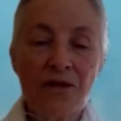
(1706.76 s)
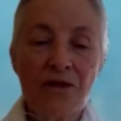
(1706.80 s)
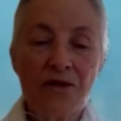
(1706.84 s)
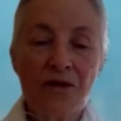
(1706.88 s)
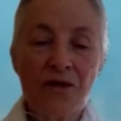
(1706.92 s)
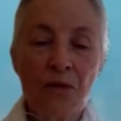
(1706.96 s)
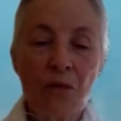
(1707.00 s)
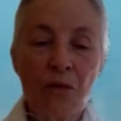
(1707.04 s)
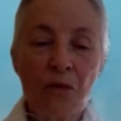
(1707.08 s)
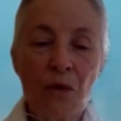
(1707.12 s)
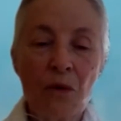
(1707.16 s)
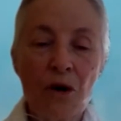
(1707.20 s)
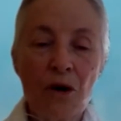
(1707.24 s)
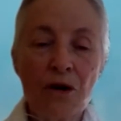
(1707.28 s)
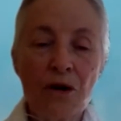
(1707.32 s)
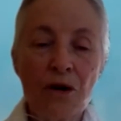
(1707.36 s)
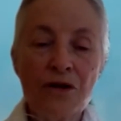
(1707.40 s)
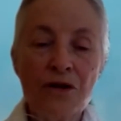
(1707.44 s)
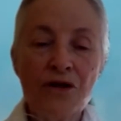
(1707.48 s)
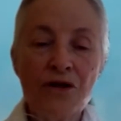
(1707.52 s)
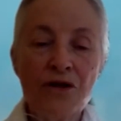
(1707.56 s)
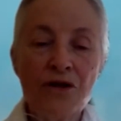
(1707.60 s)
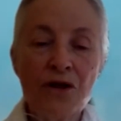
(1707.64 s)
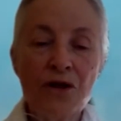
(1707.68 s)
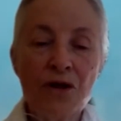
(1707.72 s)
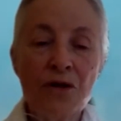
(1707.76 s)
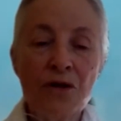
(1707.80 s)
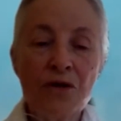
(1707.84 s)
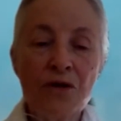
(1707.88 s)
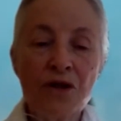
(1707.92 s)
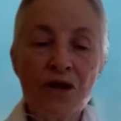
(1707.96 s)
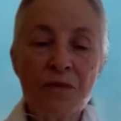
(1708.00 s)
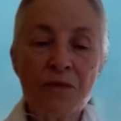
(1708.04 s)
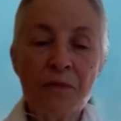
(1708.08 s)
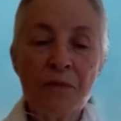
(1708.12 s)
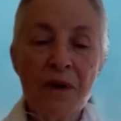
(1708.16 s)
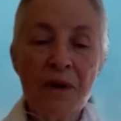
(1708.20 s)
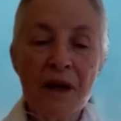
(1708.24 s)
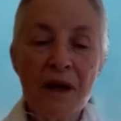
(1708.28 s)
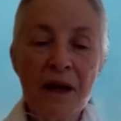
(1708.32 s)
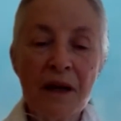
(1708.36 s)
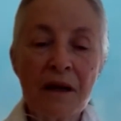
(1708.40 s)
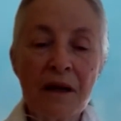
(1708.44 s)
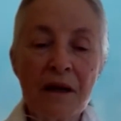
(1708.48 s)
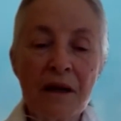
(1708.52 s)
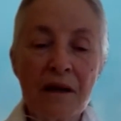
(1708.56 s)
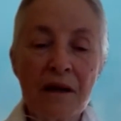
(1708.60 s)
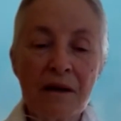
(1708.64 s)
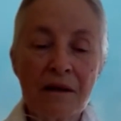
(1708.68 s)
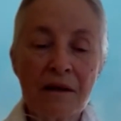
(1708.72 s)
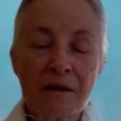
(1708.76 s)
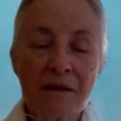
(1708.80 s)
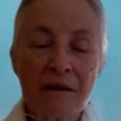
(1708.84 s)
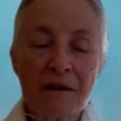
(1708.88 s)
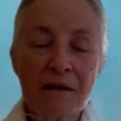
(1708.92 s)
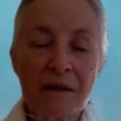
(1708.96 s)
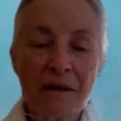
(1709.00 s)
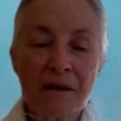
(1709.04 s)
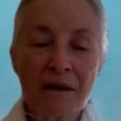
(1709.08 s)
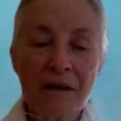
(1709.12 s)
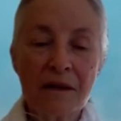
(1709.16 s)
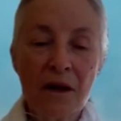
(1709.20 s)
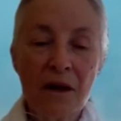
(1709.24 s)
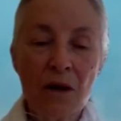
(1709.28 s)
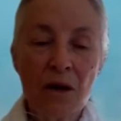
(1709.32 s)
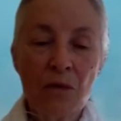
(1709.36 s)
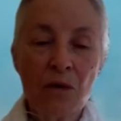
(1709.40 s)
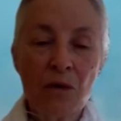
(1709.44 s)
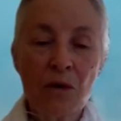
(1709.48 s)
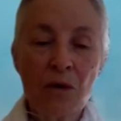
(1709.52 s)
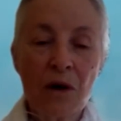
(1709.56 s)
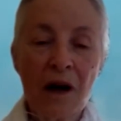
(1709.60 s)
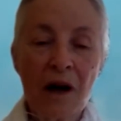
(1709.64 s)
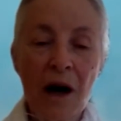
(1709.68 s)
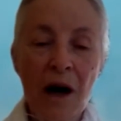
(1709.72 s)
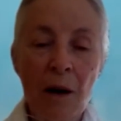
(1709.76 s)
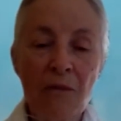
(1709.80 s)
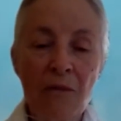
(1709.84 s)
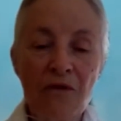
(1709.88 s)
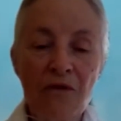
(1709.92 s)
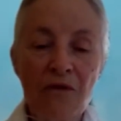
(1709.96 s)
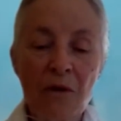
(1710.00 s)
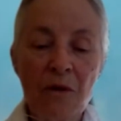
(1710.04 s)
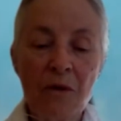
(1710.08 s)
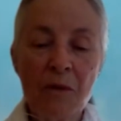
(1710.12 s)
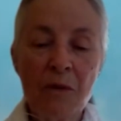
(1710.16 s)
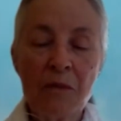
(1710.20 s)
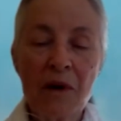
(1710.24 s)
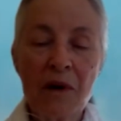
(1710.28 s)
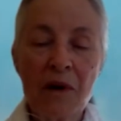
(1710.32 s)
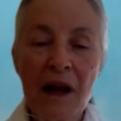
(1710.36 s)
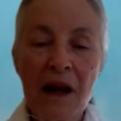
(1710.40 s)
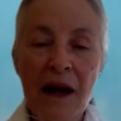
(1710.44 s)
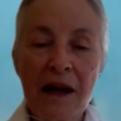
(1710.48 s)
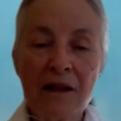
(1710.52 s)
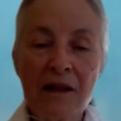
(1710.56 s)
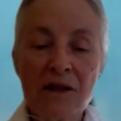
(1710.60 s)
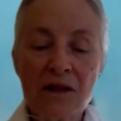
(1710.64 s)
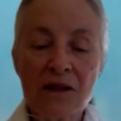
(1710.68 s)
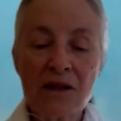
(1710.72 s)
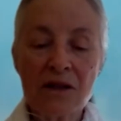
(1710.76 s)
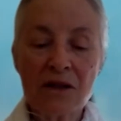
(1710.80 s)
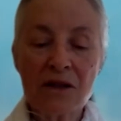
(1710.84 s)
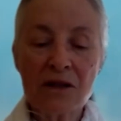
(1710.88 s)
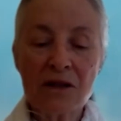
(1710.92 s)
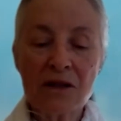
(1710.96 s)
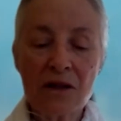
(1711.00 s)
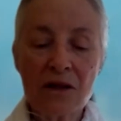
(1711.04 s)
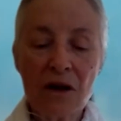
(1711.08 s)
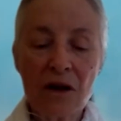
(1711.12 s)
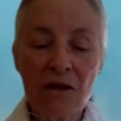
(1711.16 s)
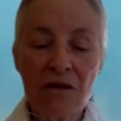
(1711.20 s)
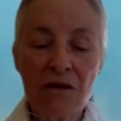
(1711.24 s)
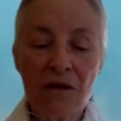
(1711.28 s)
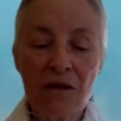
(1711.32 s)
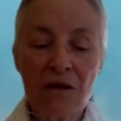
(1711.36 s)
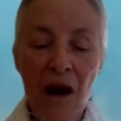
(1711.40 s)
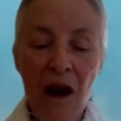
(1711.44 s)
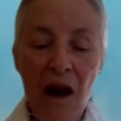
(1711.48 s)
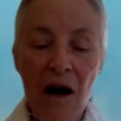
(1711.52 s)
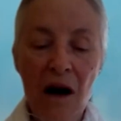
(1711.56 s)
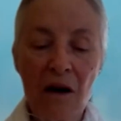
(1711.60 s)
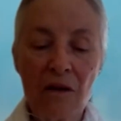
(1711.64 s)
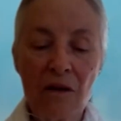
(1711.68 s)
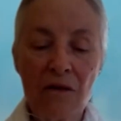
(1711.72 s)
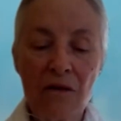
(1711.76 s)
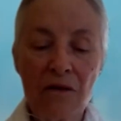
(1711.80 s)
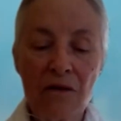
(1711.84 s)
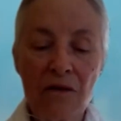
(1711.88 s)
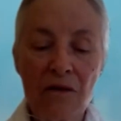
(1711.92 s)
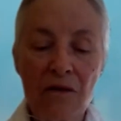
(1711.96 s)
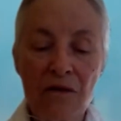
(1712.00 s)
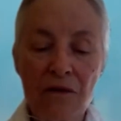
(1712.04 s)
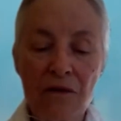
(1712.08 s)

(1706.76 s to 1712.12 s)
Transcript: The words you speak will come from a place of love.